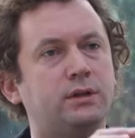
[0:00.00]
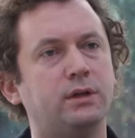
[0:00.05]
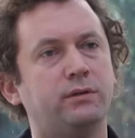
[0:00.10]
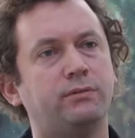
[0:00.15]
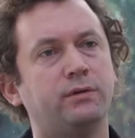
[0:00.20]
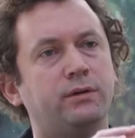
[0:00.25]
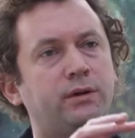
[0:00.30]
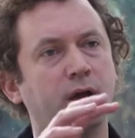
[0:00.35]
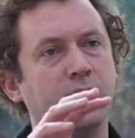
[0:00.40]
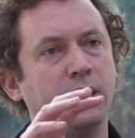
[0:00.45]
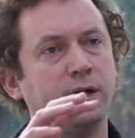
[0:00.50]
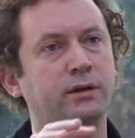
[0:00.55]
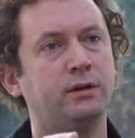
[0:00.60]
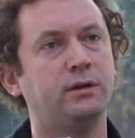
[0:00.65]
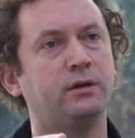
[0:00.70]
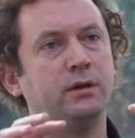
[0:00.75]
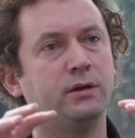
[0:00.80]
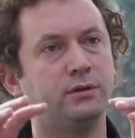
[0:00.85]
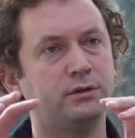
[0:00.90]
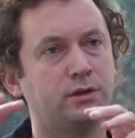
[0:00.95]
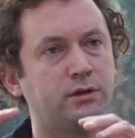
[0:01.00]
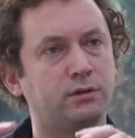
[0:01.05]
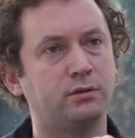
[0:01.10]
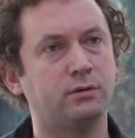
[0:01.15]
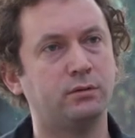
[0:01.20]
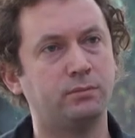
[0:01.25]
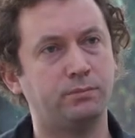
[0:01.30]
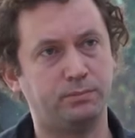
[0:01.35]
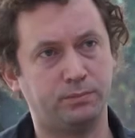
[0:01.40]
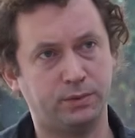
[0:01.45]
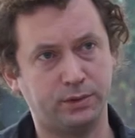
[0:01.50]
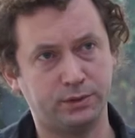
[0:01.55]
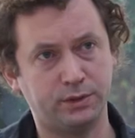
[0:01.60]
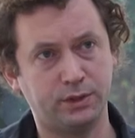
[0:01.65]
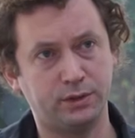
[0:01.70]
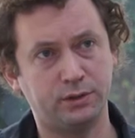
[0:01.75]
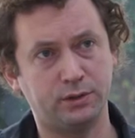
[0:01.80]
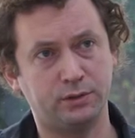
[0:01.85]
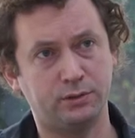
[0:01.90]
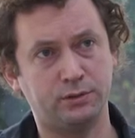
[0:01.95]
different ideological
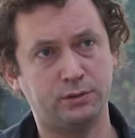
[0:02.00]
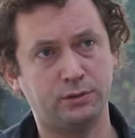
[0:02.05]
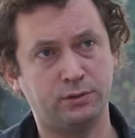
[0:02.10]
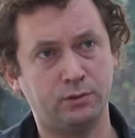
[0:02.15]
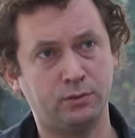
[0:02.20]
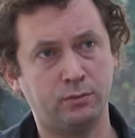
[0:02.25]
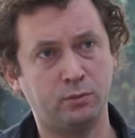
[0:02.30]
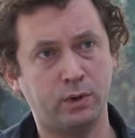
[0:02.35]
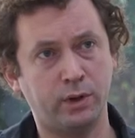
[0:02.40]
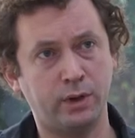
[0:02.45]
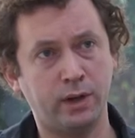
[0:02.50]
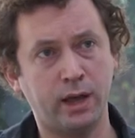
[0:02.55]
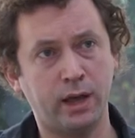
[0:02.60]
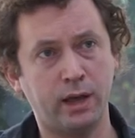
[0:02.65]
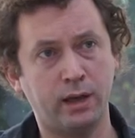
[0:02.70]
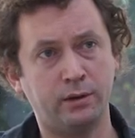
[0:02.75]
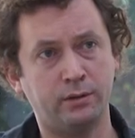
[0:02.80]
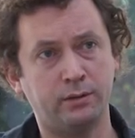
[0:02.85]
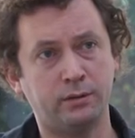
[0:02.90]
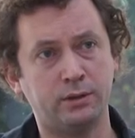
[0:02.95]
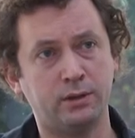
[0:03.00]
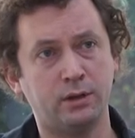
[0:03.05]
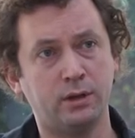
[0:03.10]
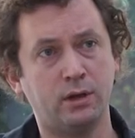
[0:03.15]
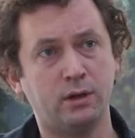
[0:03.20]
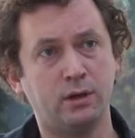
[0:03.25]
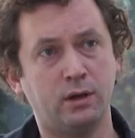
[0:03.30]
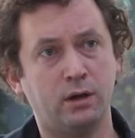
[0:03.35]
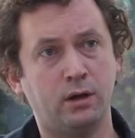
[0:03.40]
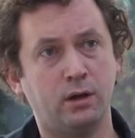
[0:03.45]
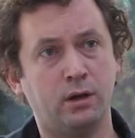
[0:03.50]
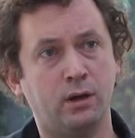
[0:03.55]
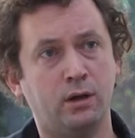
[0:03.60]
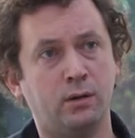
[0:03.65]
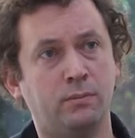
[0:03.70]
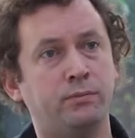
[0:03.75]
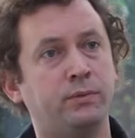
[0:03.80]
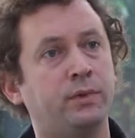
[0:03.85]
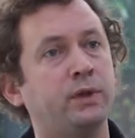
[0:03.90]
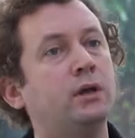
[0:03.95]
positions. On the one hand,
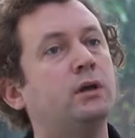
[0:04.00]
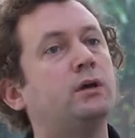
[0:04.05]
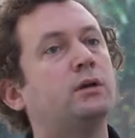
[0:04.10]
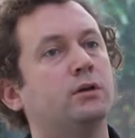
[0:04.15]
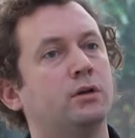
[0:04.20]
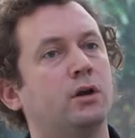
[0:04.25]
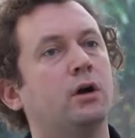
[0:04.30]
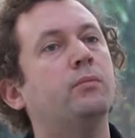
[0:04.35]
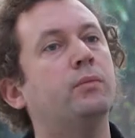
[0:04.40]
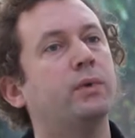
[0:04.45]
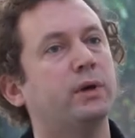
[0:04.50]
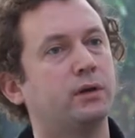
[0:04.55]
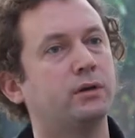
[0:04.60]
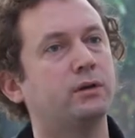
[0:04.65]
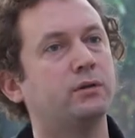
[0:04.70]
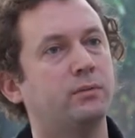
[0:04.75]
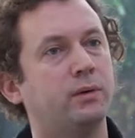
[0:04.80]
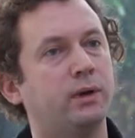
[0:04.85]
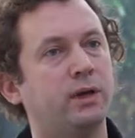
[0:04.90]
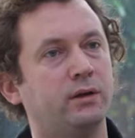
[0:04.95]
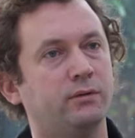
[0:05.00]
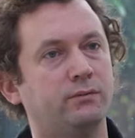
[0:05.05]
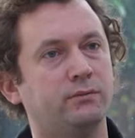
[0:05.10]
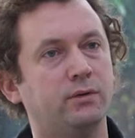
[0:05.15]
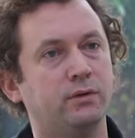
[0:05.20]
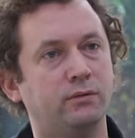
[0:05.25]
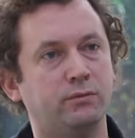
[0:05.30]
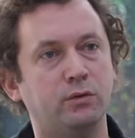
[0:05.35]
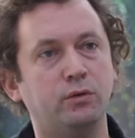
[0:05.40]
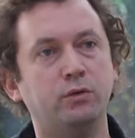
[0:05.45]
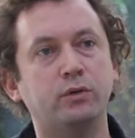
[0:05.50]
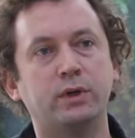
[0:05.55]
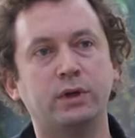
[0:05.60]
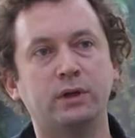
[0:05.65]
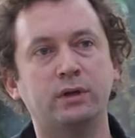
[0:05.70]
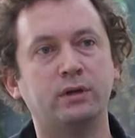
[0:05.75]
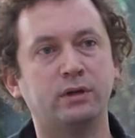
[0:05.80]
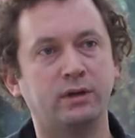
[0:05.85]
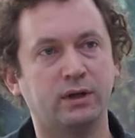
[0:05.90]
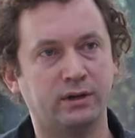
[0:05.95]
the economic way of
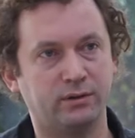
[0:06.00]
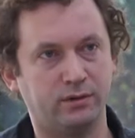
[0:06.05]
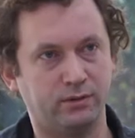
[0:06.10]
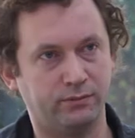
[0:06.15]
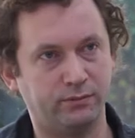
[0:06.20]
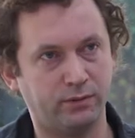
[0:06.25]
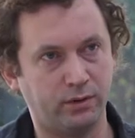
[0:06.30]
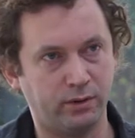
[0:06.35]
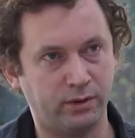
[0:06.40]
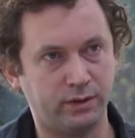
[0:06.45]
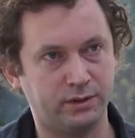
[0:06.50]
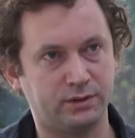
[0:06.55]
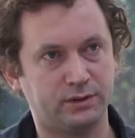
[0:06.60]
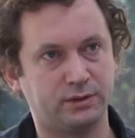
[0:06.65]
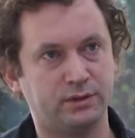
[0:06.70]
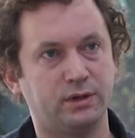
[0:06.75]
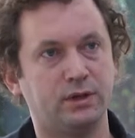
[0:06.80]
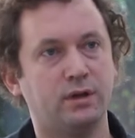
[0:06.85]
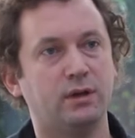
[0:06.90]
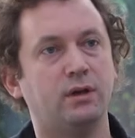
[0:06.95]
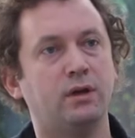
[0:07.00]
looking at the forest.